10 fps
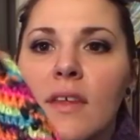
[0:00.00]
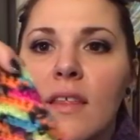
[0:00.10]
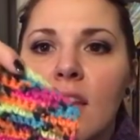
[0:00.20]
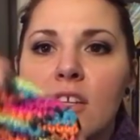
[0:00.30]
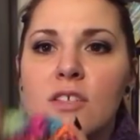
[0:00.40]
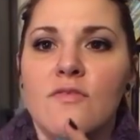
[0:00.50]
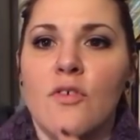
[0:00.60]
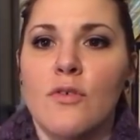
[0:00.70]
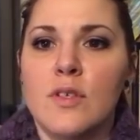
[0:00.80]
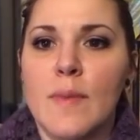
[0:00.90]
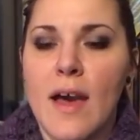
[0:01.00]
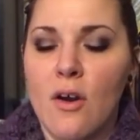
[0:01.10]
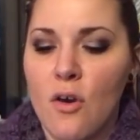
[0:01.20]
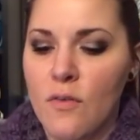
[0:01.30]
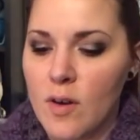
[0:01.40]
And then it just folds
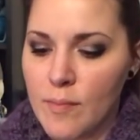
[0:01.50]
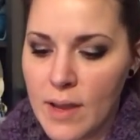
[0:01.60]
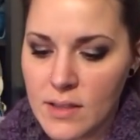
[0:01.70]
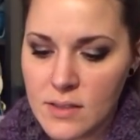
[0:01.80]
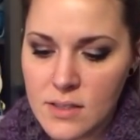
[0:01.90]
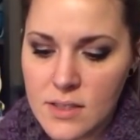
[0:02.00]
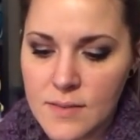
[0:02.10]
back over and buttons.